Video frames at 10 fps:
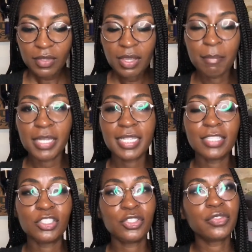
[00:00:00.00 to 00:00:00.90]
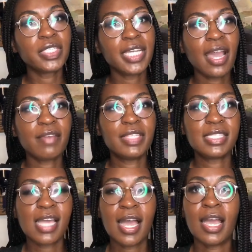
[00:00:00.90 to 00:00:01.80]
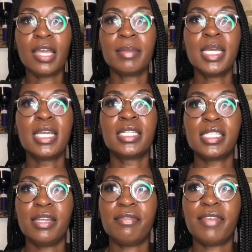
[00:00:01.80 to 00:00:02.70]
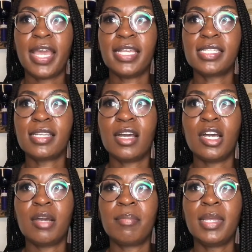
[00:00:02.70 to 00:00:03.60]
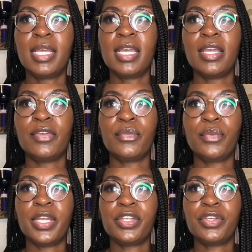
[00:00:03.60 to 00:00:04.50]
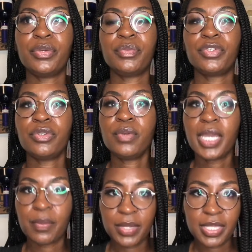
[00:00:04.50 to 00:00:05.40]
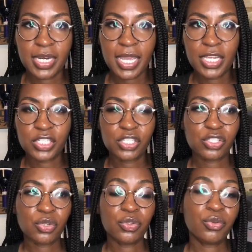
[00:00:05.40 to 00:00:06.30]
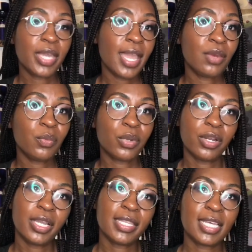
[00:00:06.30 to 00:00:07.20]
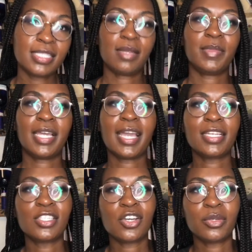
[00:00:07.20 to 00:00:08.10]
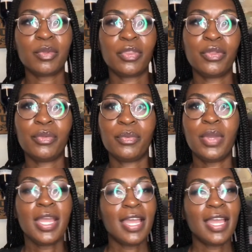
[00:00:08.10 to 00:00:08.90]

But like, do you really have the time to invest? When you do get with an agent, so you can work, and that's something I can talk with you.